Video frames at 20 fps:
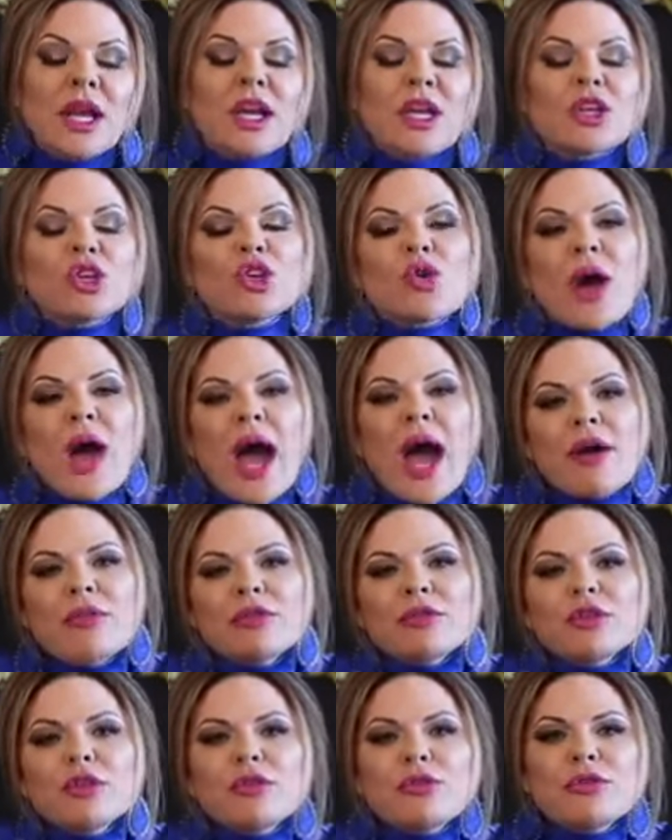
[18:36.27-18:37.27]
You
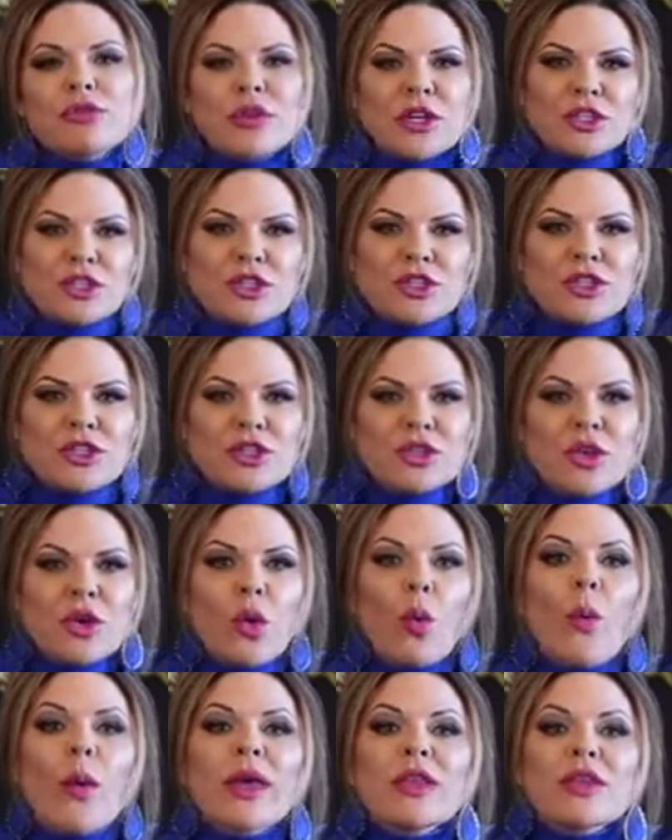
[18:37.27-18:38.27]
have to fish
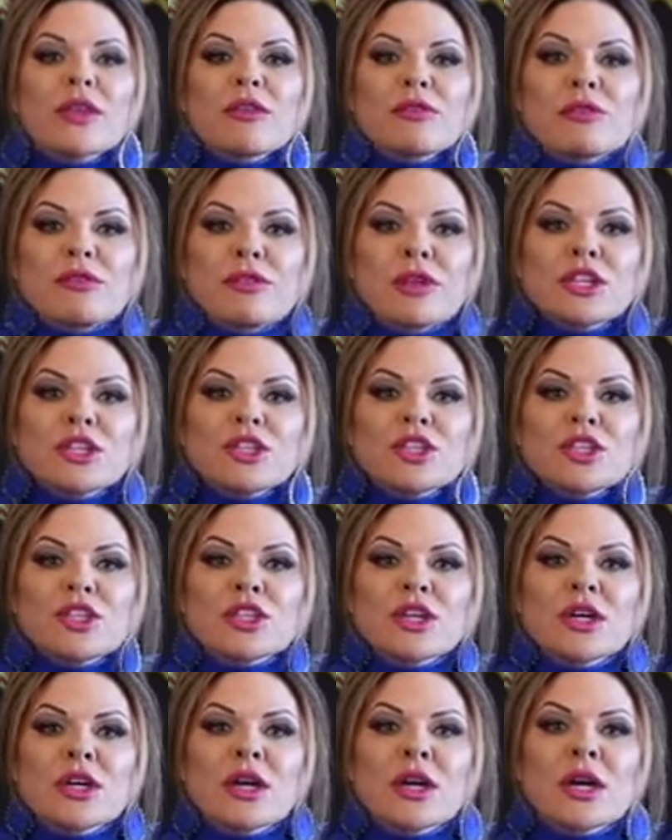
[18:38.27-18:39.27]
where the
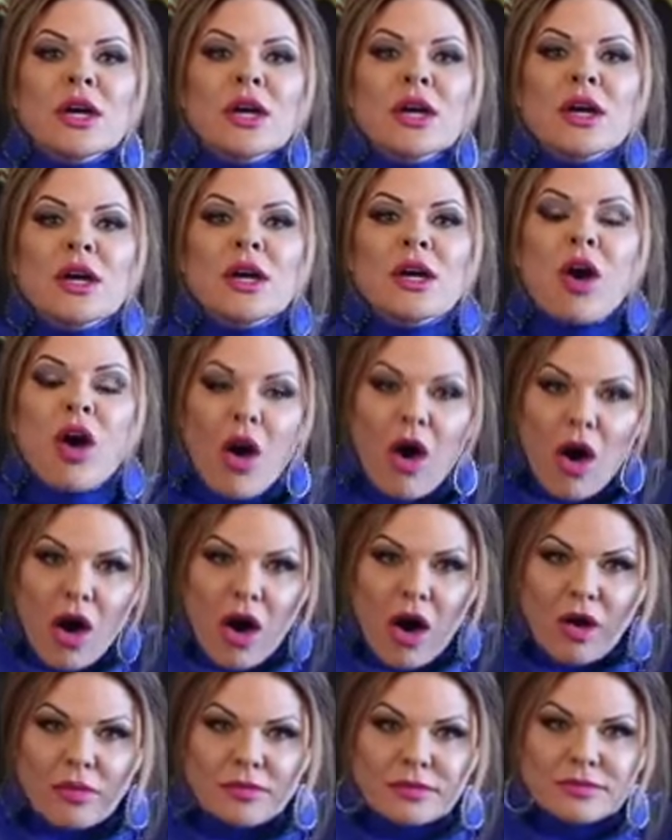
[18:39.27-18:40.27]
fish
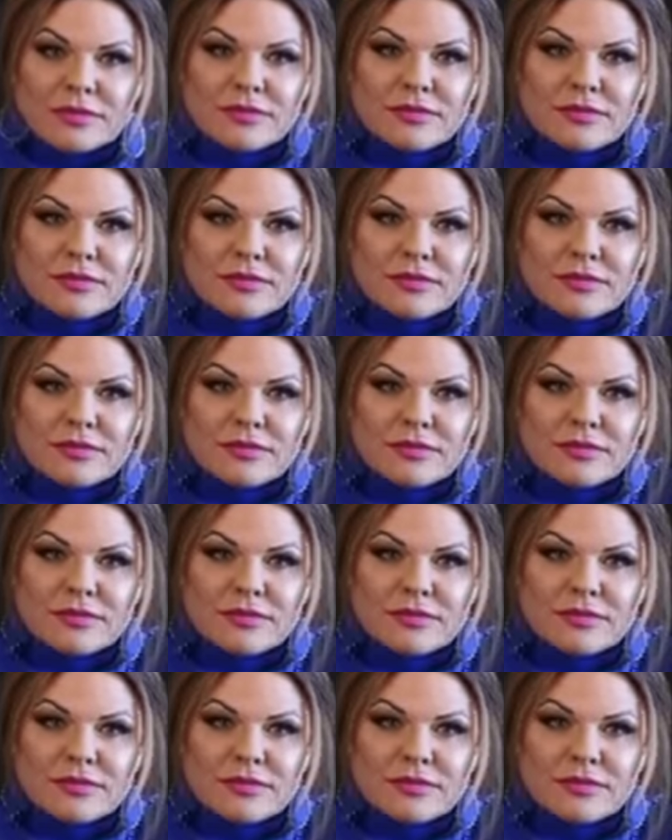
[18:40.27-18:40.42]
are.